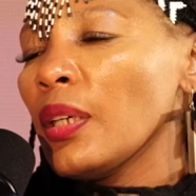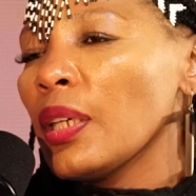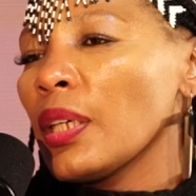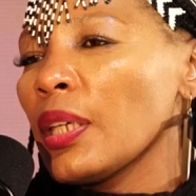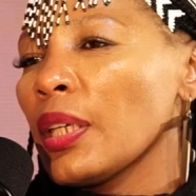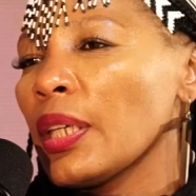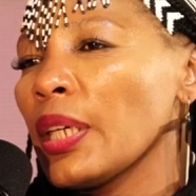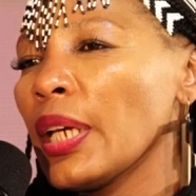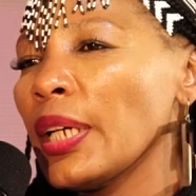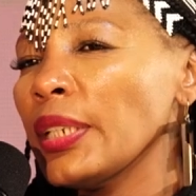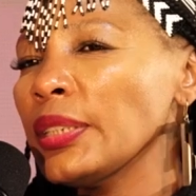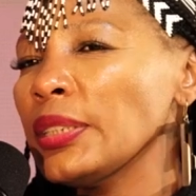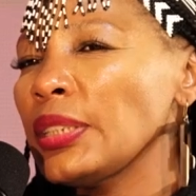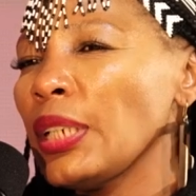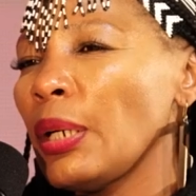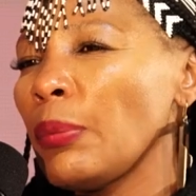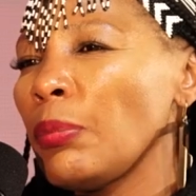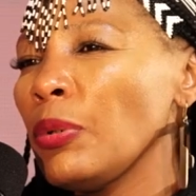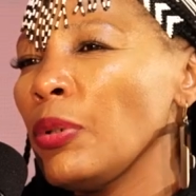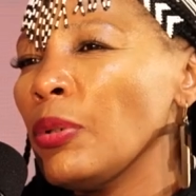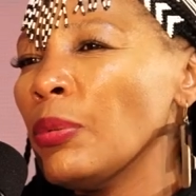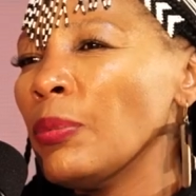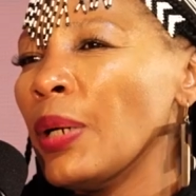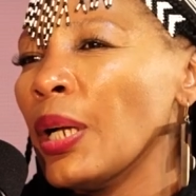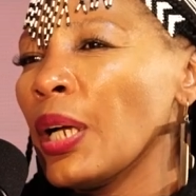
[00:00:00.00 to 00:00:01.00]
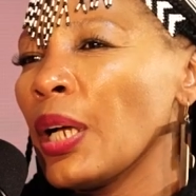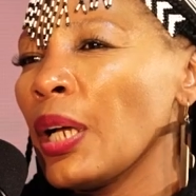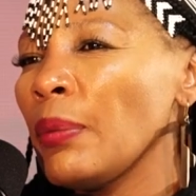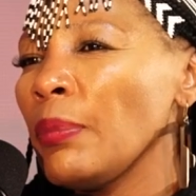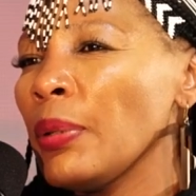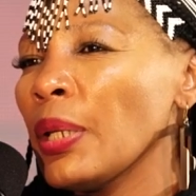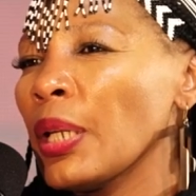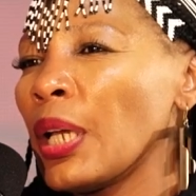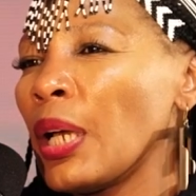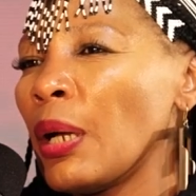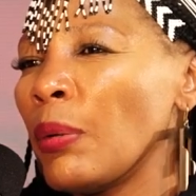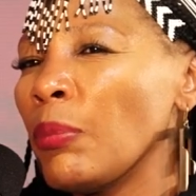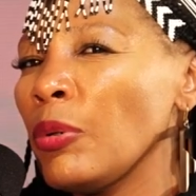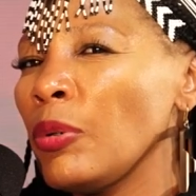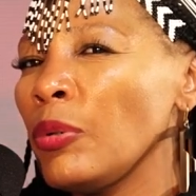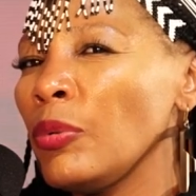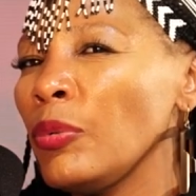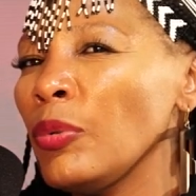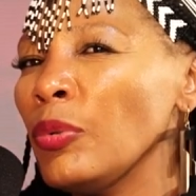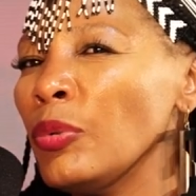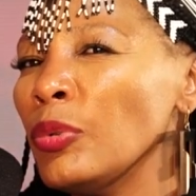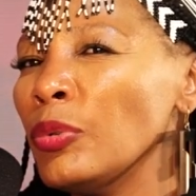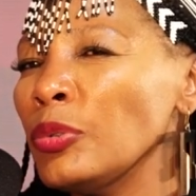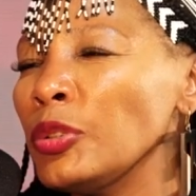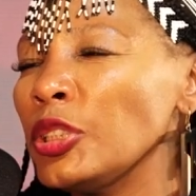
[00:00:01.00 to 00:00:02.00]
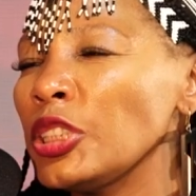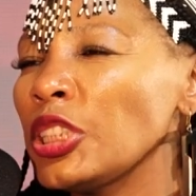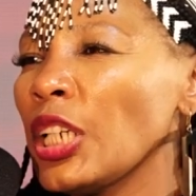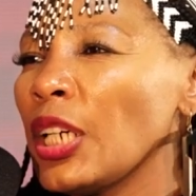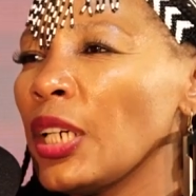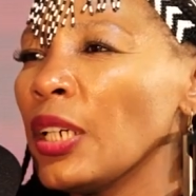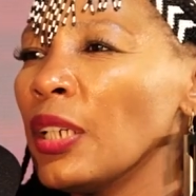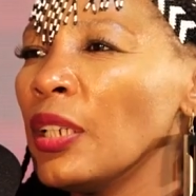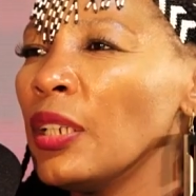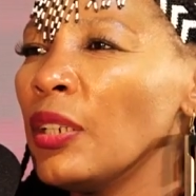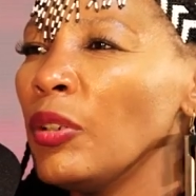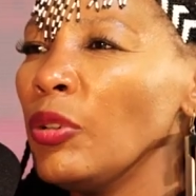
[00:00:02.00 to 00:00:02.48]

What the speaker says: ngajabula uma ngabe ngabona ulutsha